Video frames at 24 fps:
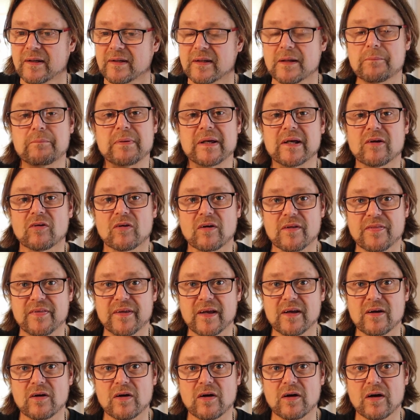the beer I
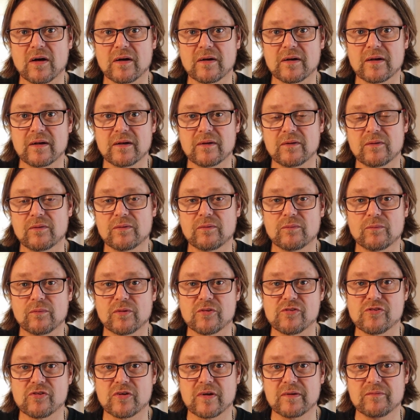think I
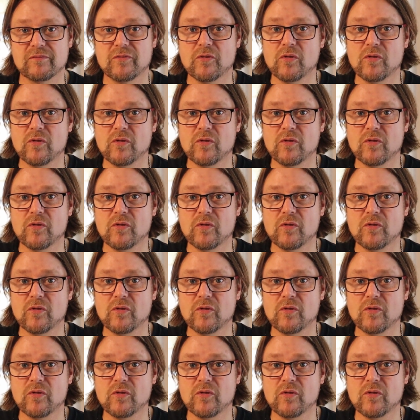was looking